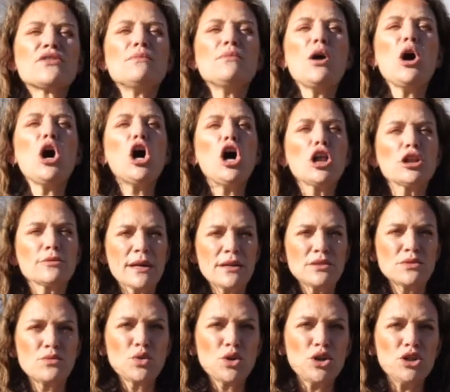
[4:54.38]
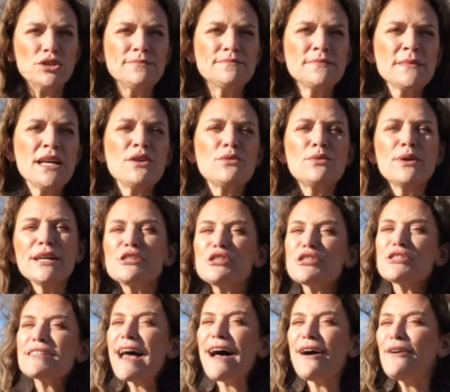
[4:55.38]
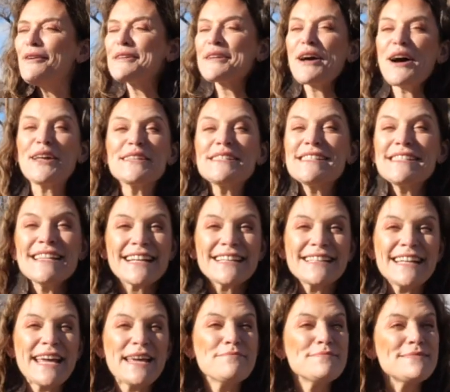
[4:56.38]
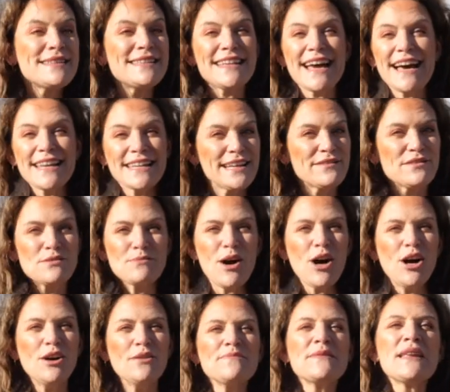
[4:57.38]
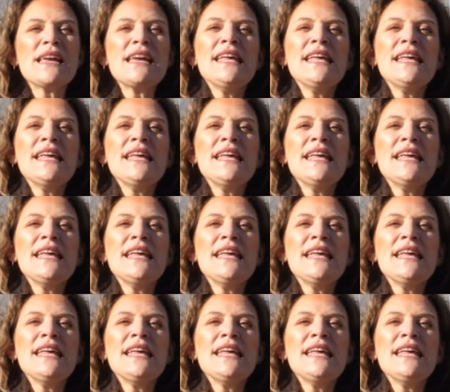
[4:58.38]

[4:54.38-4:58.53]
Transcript: from all around the world, which is how it got its nickname, Daddy of 'em All.